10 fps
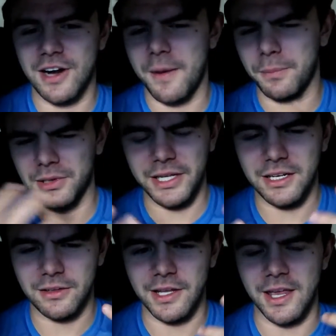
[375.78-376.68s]
or not
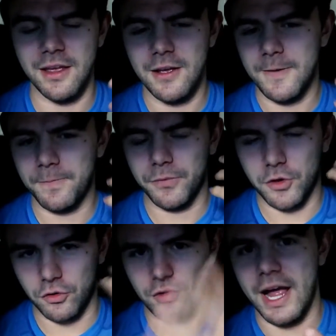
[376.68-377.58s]
politically
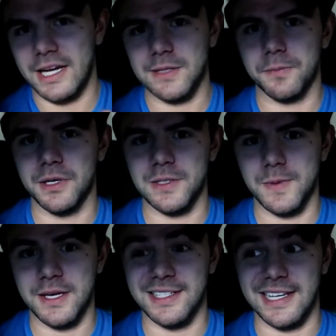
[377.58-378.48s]
correct, but it's
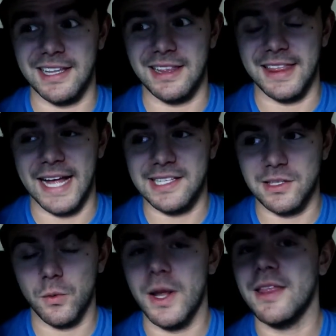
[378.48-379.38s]
because that's
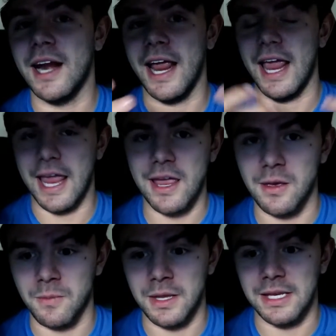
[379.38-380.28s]
the way that I
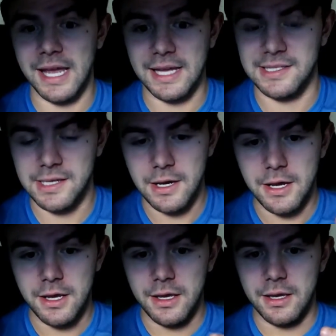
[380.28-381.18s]
am. And yes,
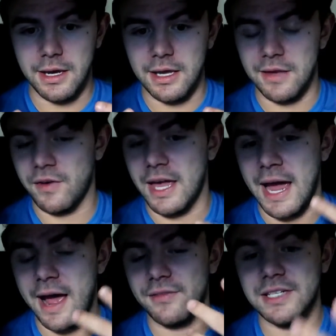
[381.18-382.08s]
if I
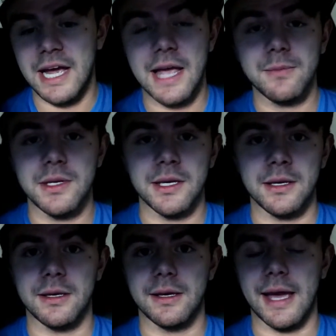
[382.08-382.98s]
have time
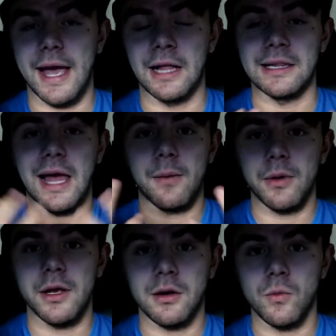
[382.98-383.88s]
to
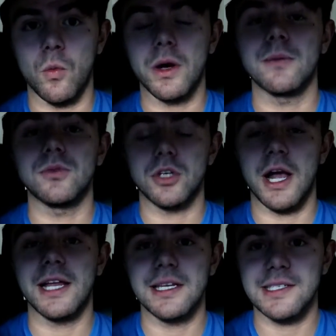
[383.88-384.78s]
elaborate on what I'm
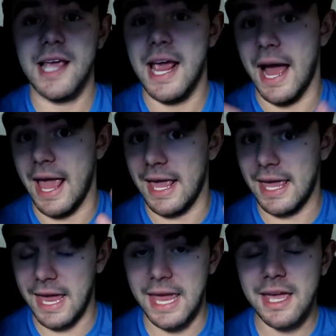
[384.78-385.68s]
trying to say, I
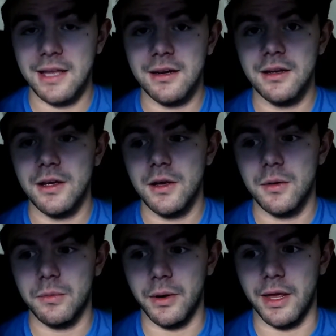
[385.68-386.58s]
can,
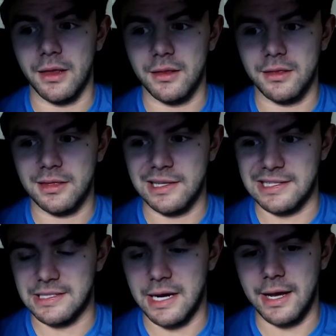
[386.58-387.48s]
but
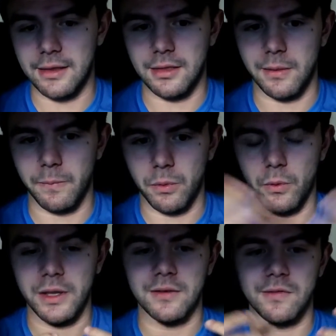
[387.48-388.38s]
that's not the
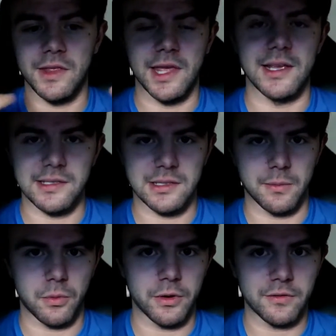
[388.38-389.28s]
point of this.
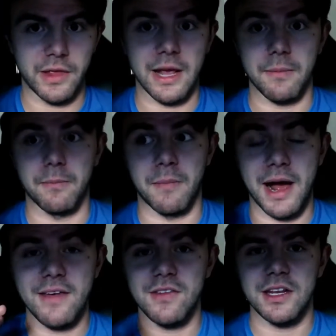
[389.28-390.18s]
The point of like
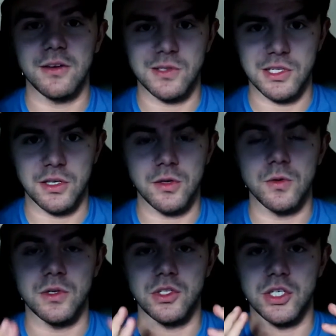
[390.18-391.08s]
my videos to
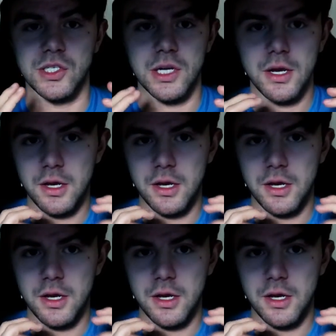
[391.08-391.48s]
you is just